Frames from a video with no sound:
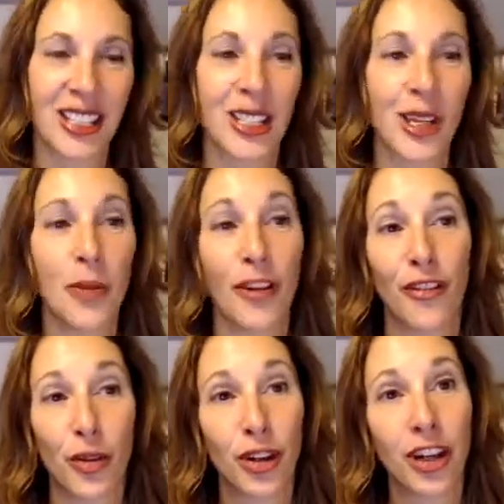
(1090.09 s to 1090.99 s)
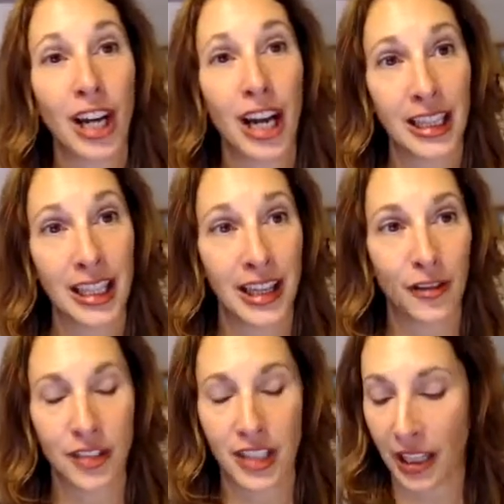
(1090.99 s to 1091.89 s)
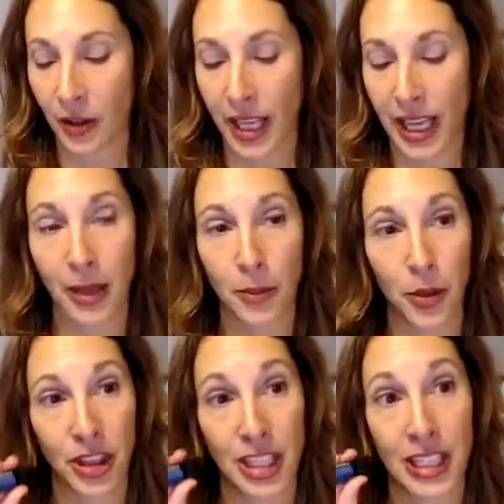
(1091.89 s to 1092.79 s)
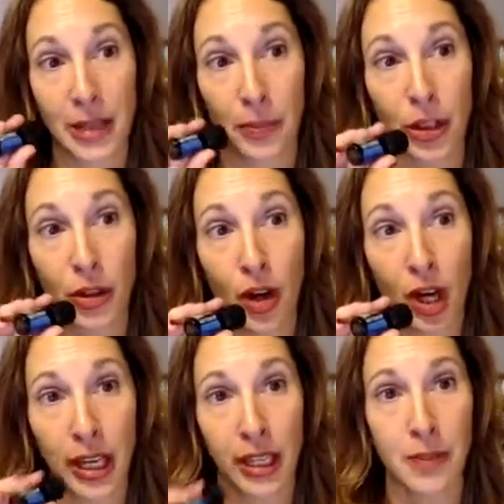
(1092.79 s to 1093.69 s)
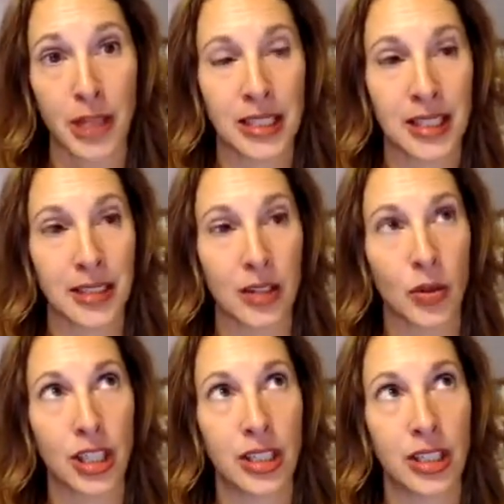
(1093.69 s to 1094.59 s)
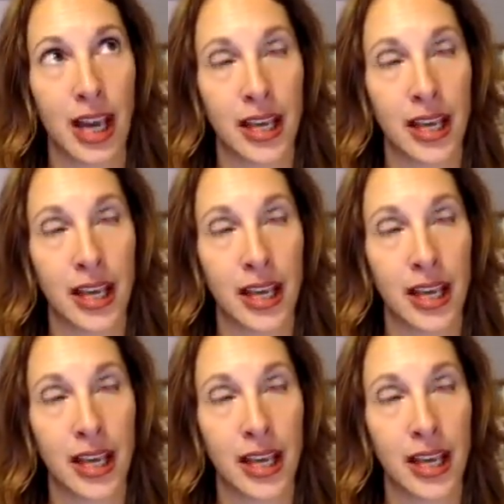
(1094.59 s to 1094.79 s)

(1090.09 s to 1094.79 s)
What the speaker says: So before I lift, I go ahead and put the Deep Blue on because it's going to,